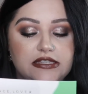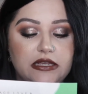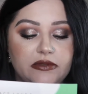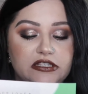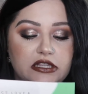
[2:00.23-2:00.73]

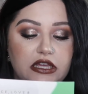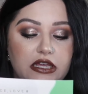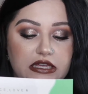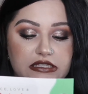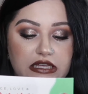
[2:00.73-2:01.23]
seamlessly
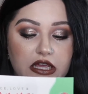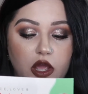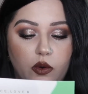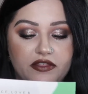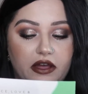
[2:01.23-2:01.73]
easy
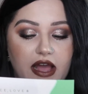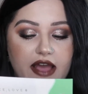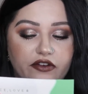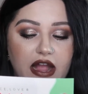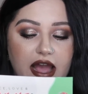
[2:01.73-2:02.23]
without
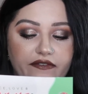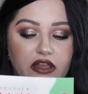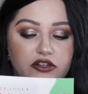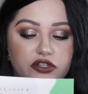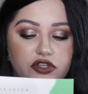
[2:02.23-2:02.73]
ever having